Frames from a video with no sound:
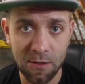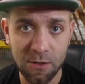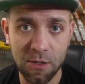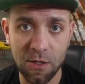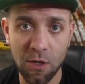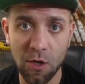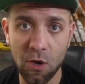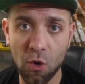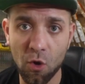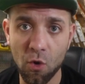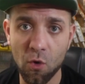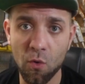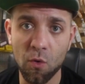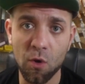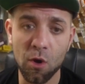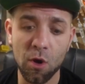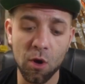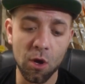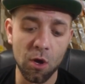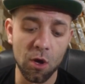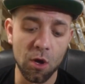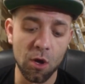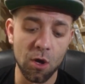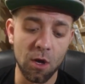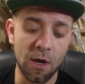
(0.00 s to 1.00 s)
So
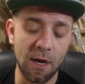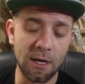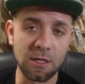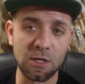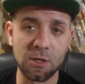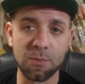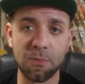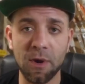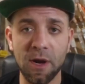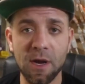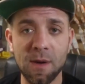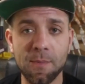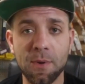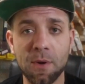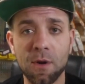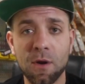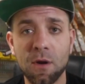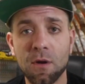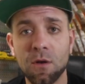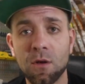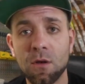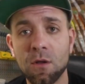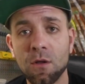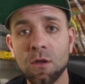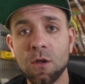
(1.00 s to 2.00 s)
I sprayed
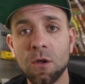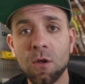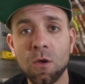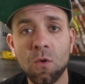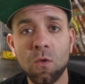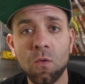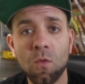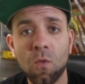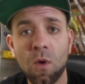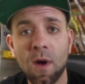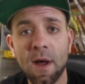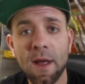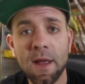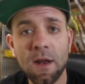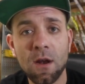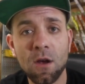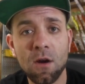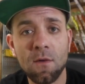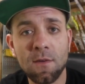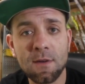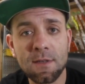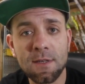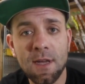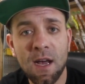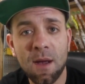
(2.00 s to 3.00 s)
pearl white
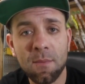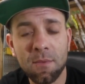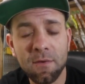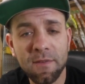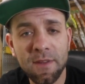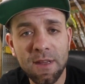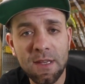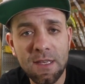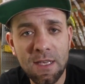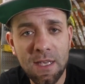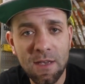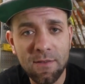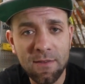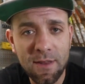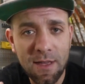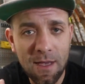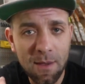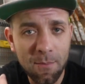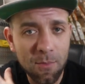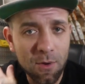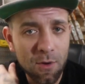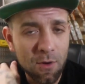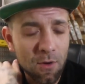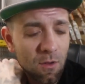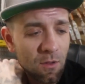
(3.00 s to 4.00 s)
over top of it to give it
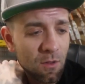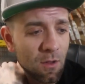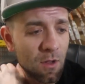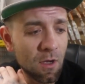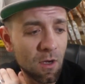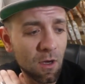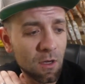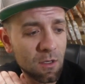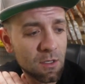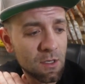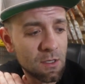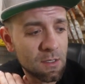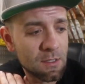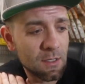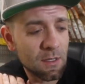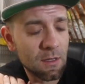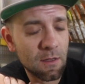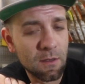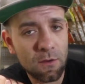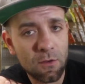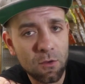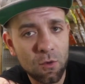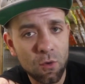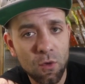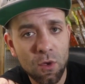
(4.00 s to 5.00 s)
that pearl look, just a
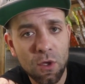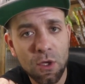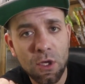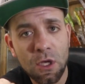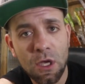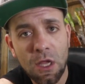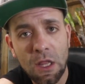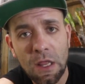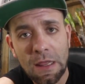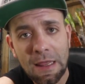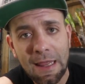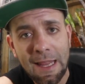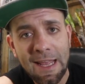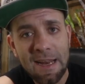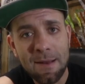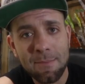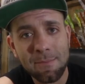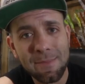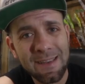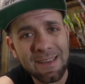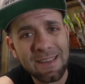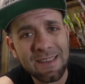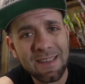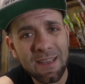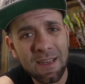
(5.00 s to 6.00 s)
little light
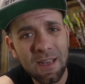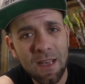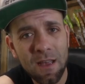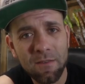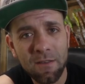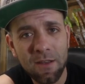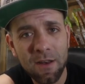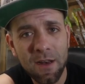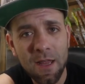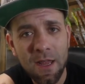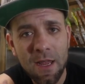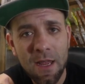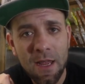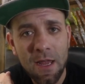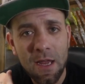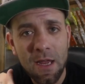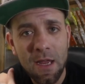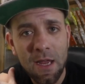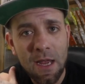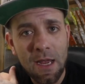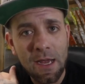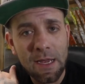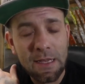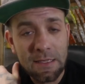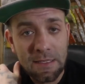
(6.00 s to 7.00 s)
misting of it.
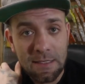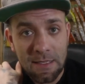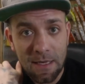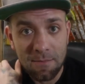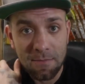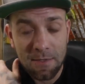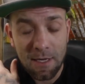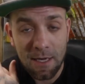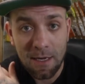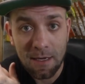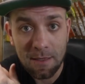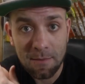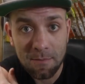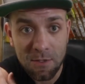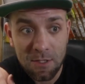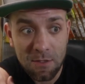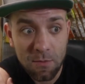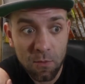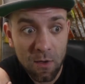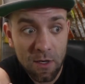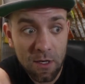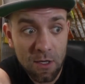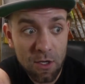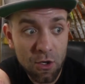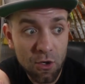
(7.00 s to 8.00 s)
And
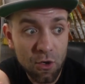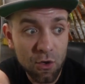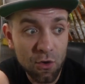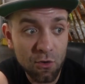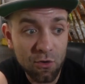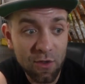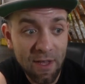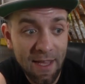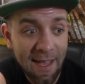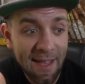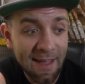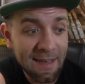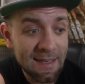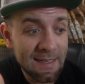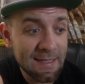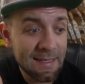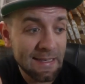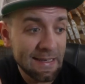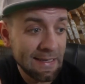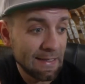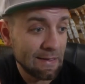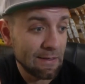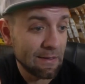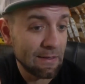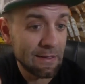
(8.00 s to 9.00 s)
sometimes when you do that,
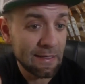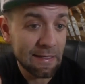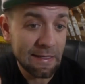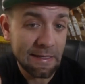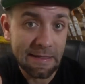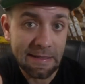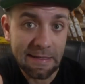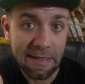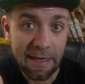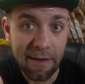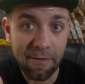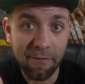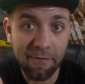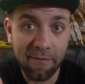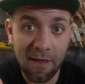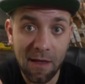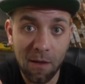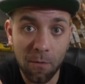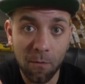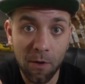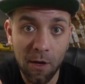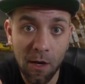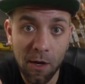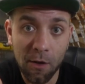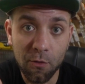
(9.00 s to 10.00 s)
or at least I've
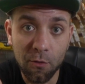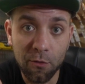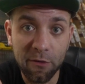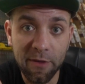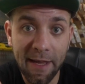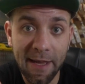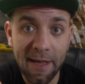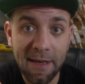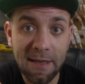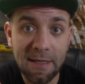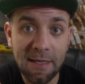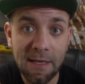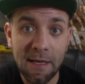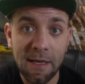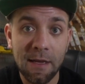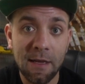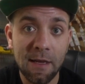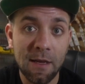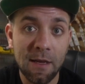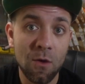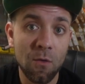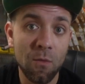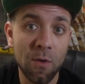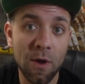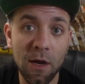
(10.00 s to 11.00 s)
found when I do that,
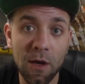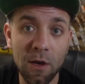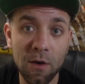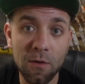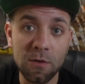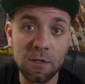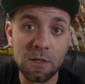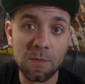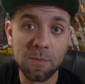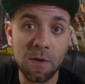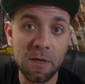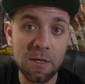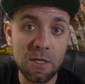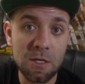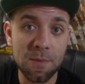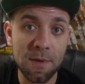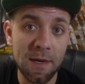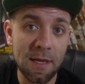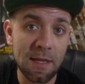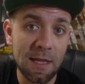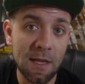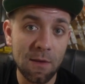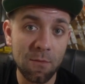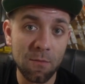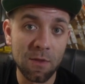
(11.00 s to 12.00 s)
when I go and sponge
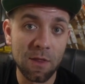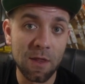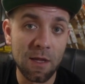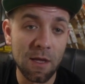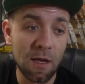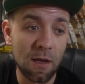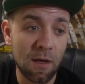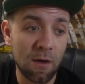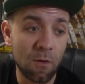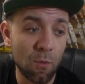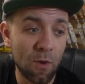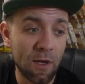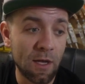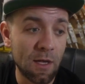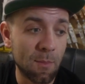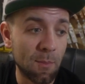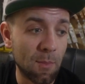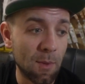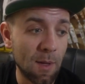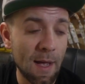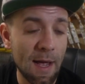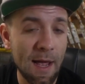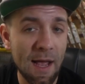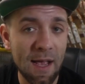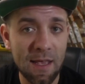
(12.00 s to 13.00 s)
paint them with the Wicked
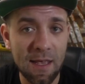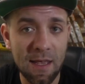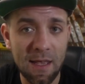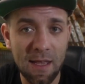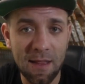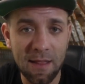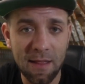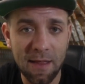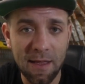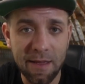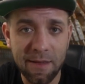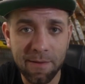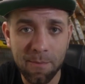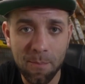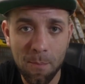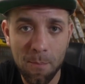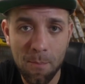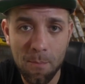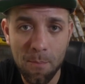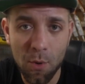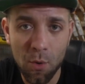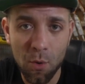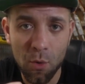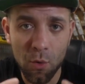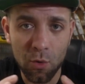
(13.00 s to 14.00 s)
Black, it like
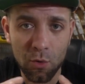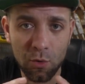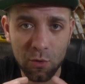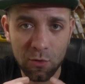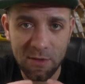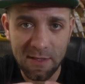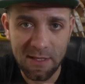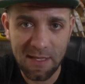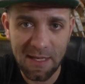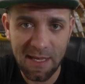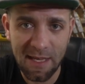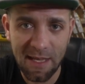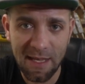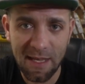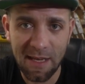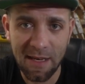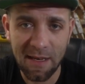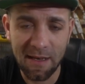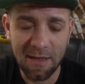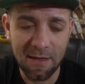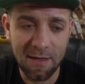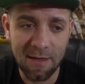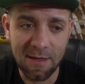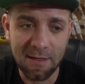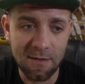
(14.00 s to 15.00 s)
pulls in
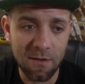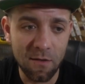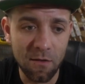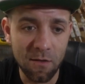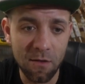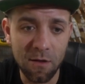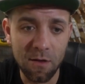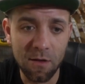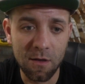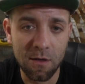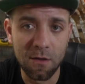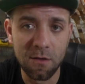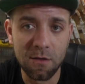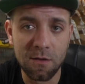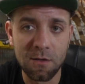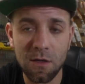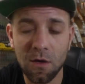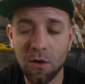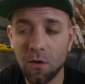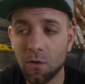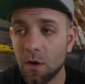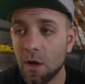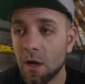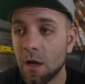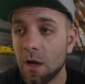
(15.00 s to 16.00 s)
and doesn't look good.
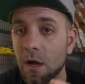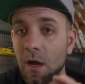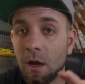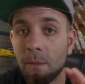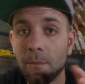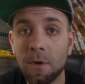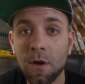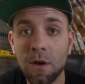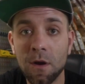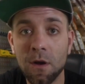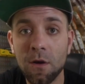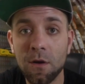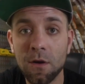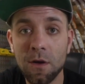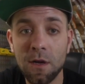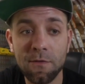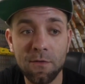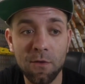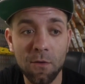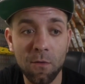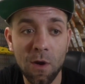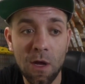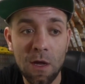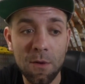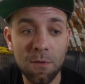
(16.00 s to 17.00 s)
So I'm gonna go a
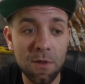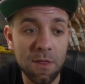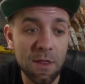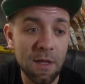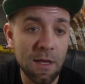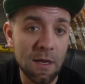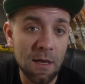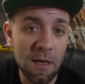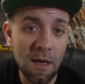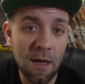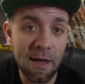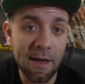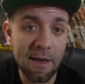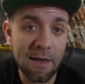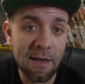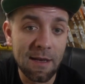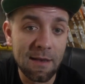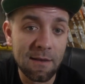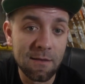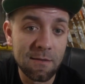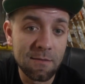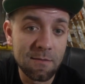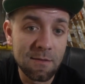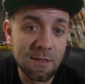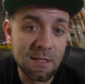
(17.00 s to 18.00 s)
different way with it. I
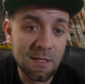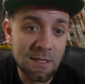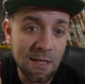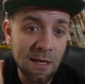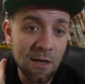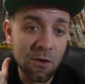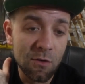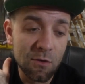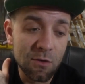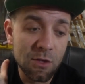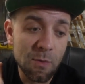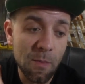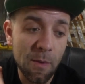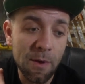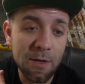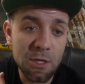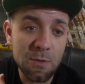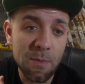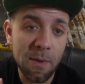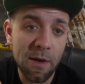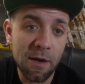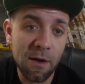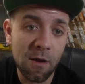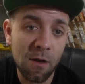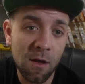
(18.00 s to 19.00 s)
still
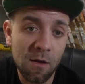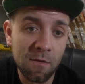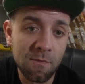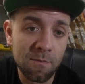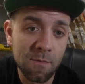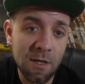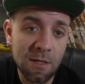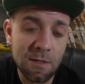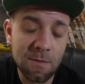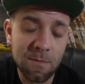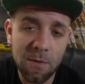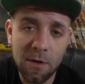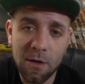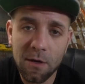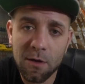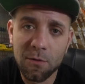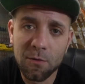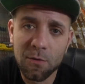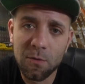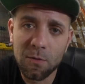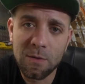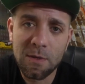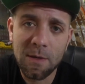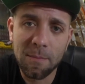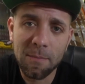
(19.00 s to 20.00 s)
sponge painted all of them because I'm gonna
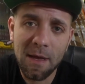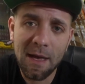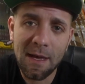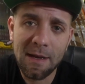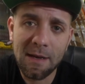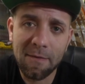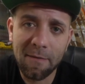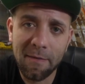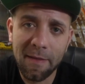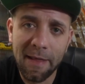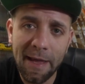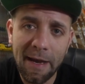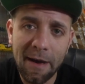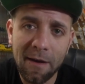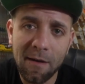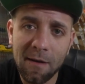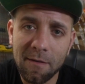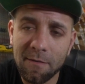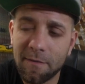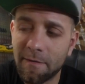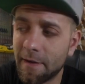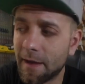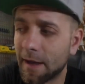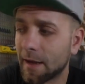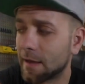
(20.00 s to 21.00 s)
do some kind of layering
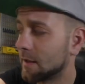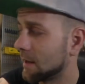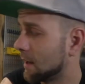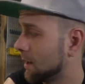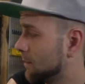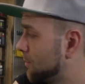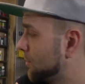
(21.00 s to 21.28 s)
effect.